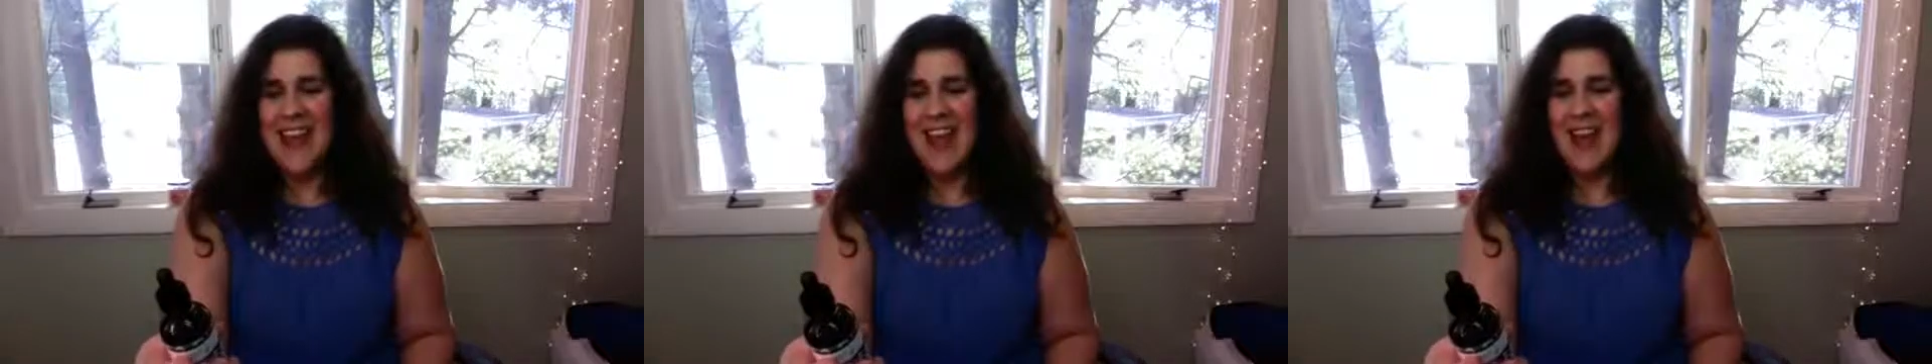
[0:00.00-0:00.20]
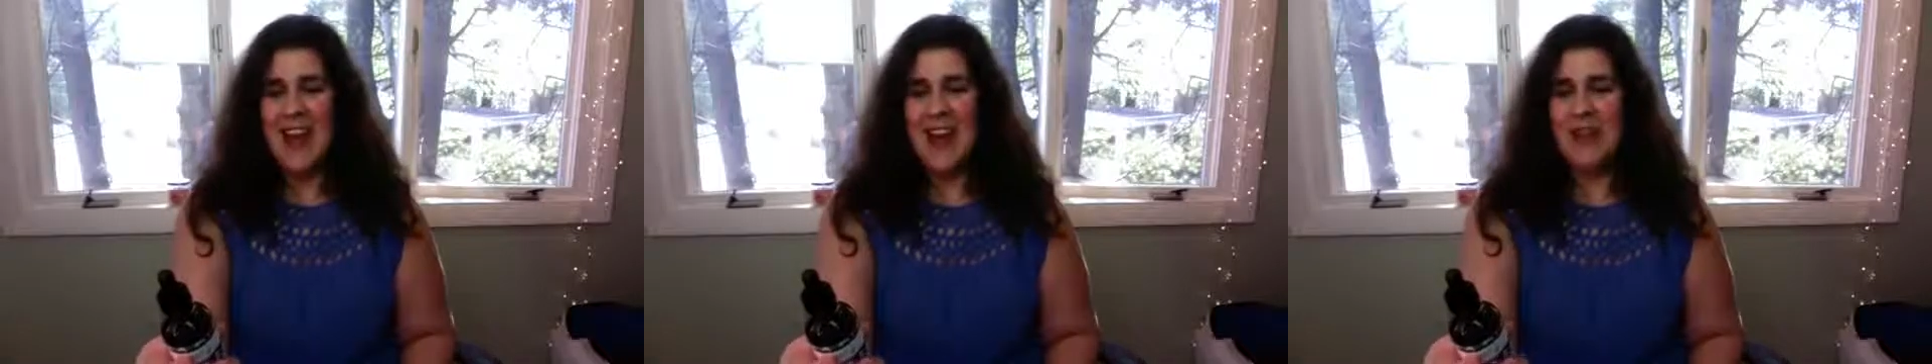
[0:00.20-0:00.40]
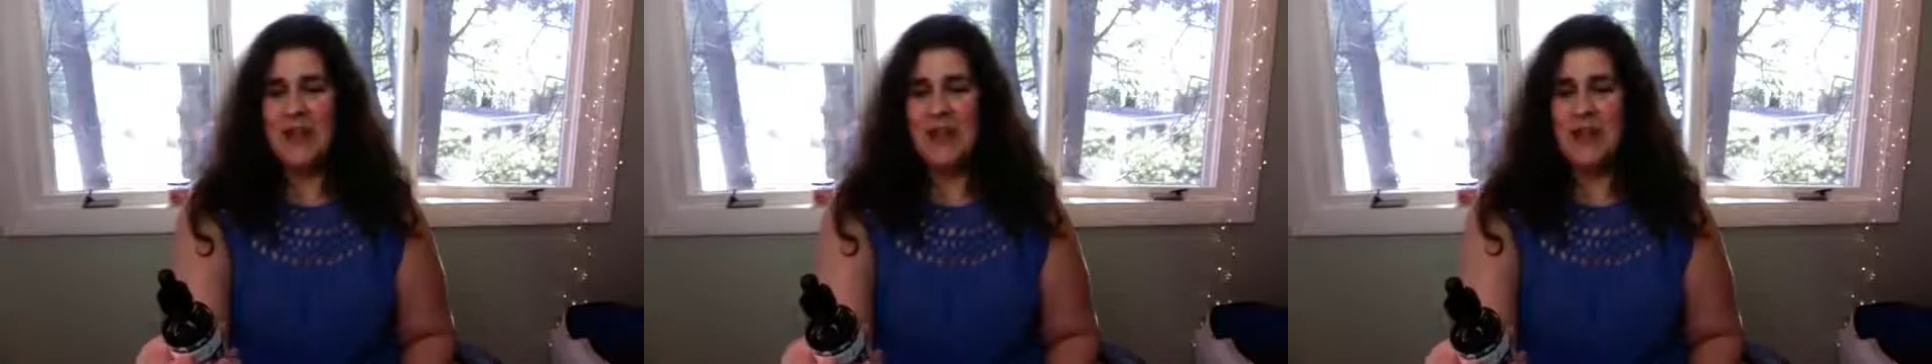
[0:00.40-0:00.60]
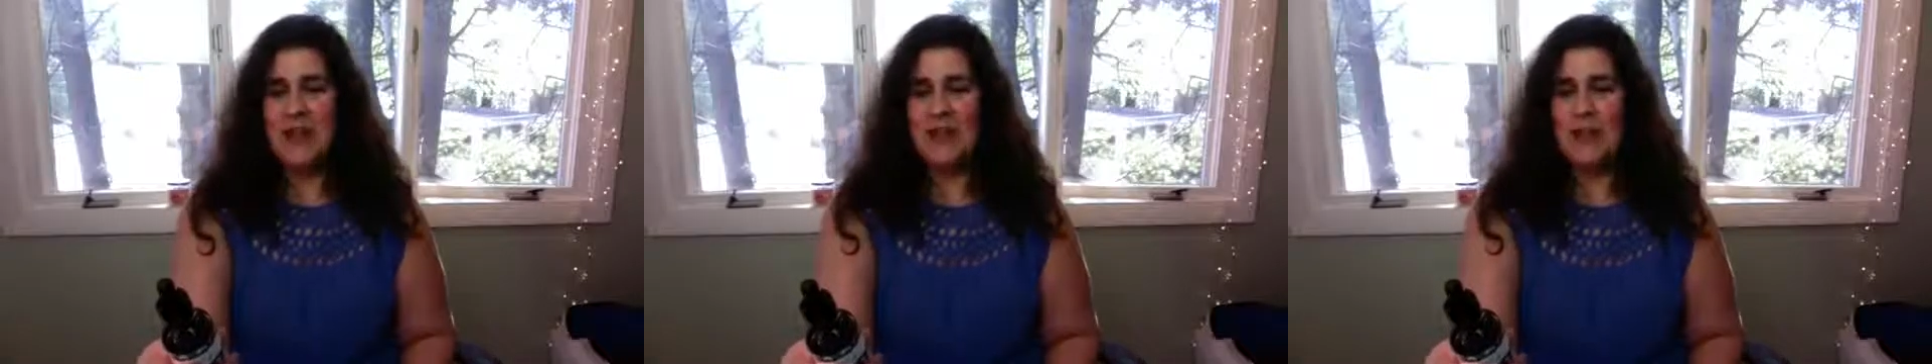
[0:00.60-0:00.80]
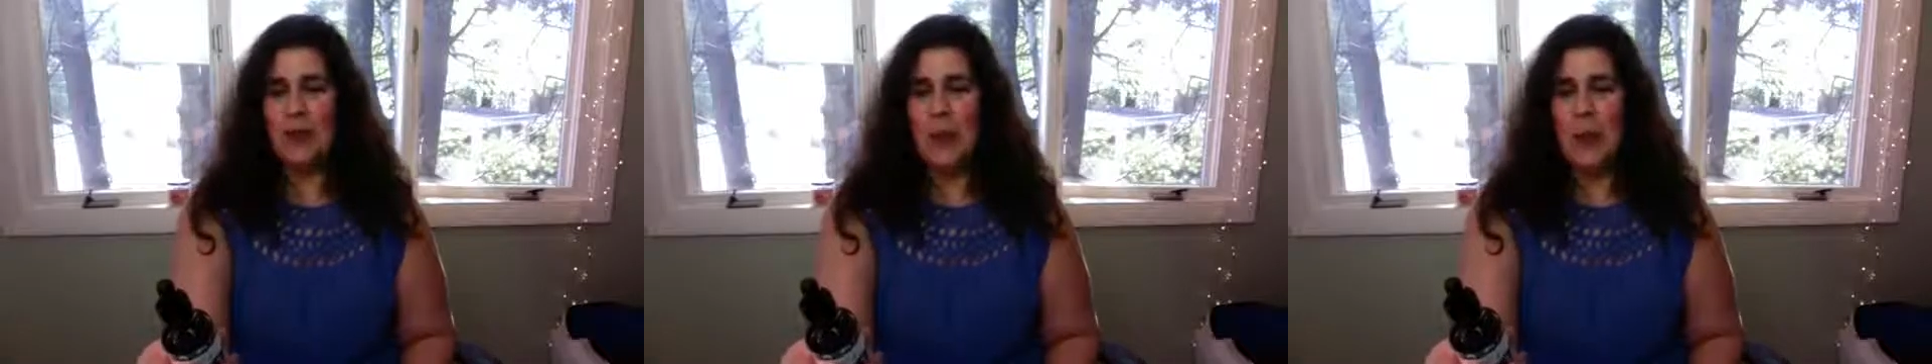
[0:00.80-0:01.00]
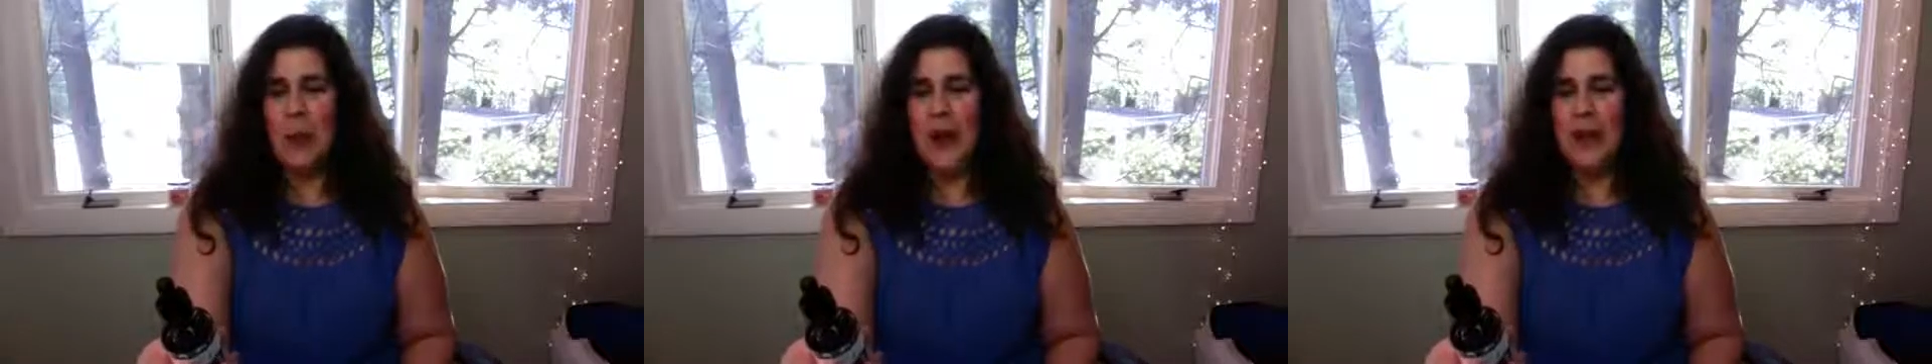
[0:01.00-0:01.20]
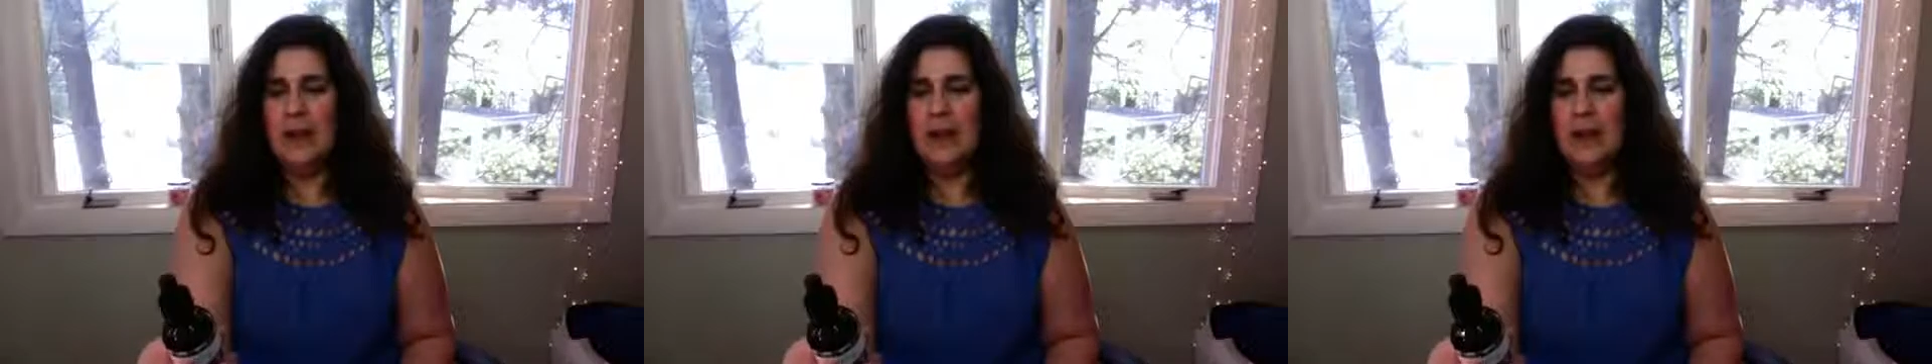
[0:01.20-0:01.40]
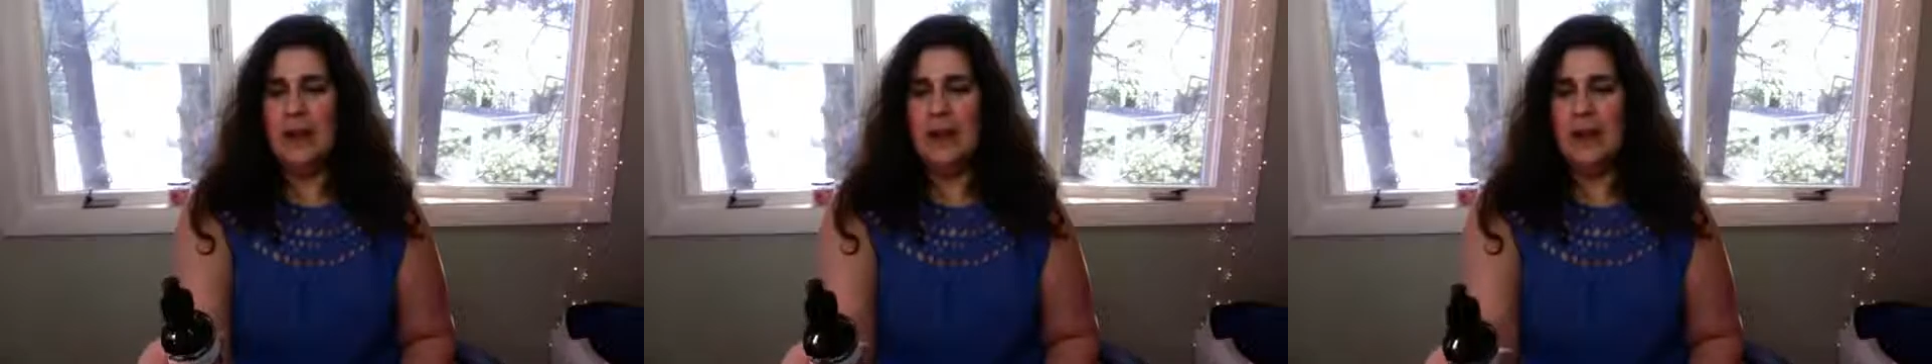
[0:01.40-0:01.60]

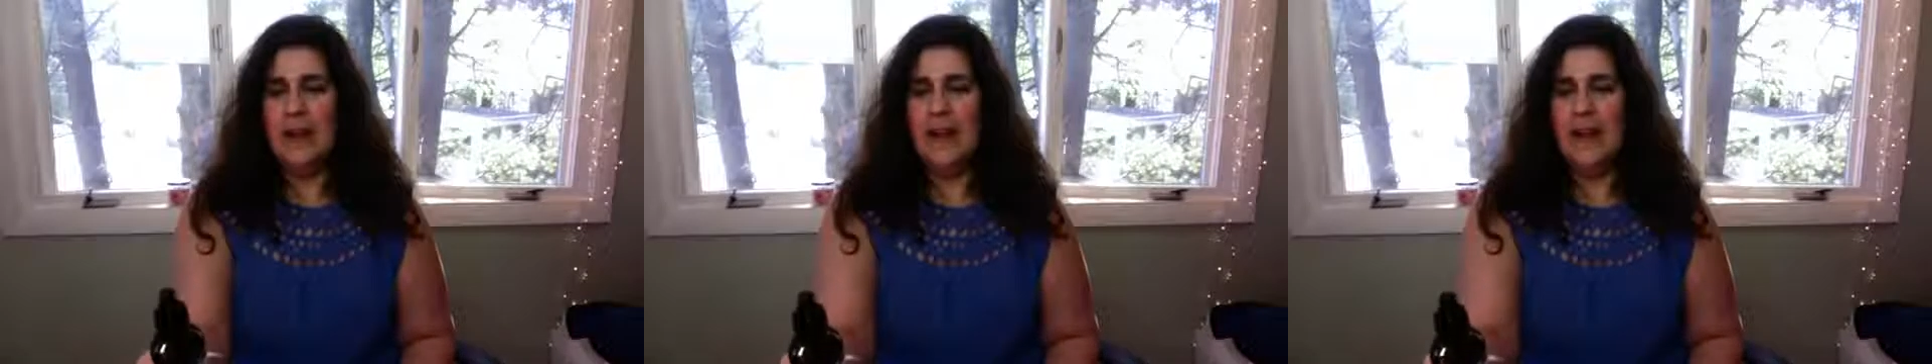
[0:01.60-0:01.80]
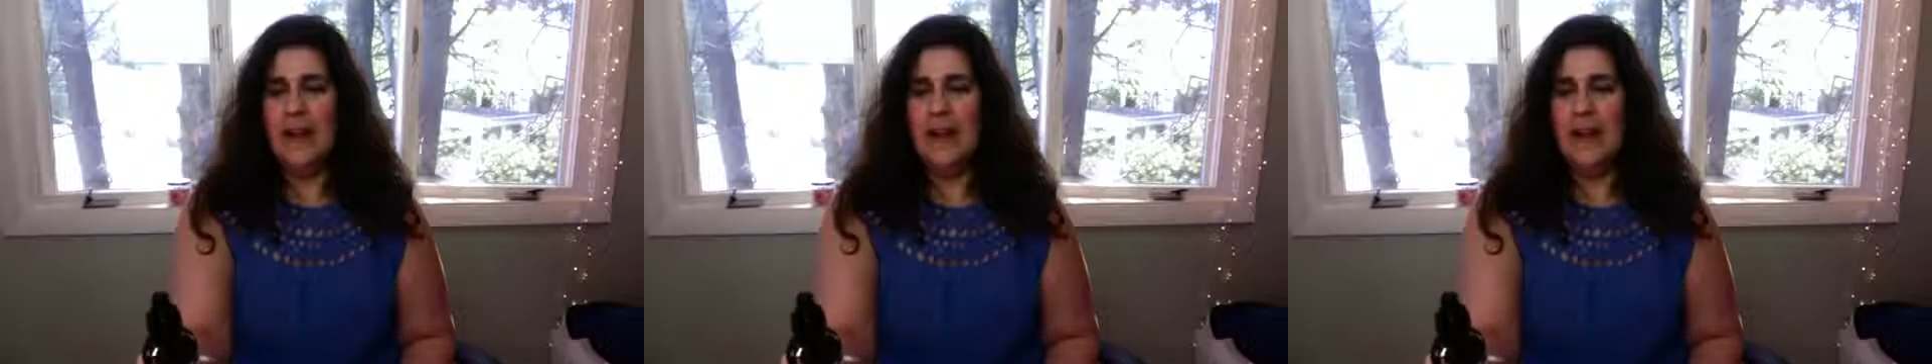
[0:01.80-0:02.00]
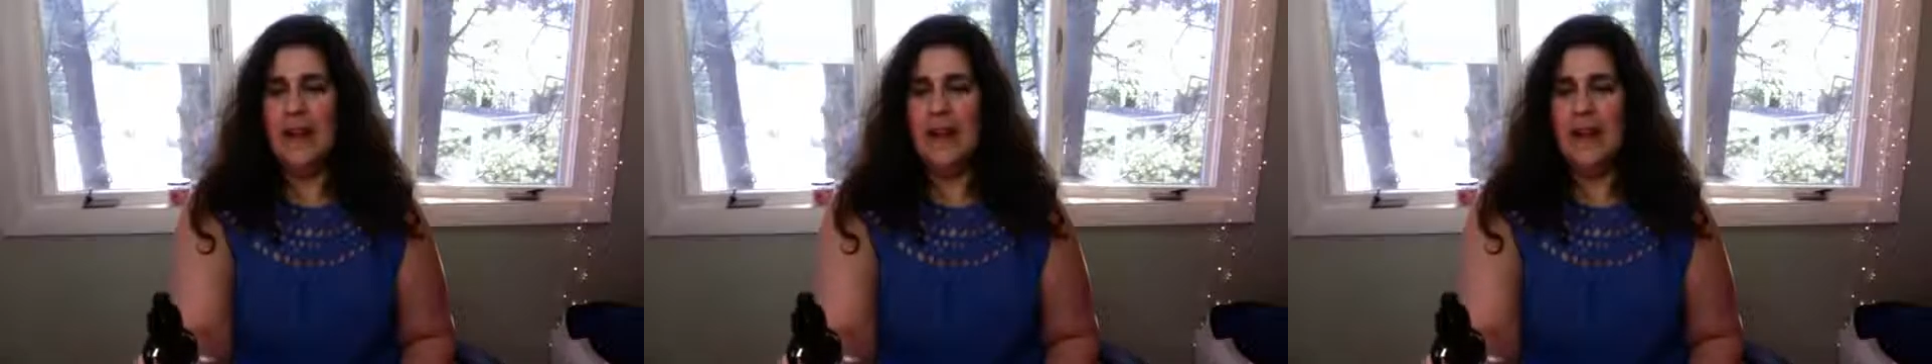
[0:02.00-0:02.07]
Ashwagandha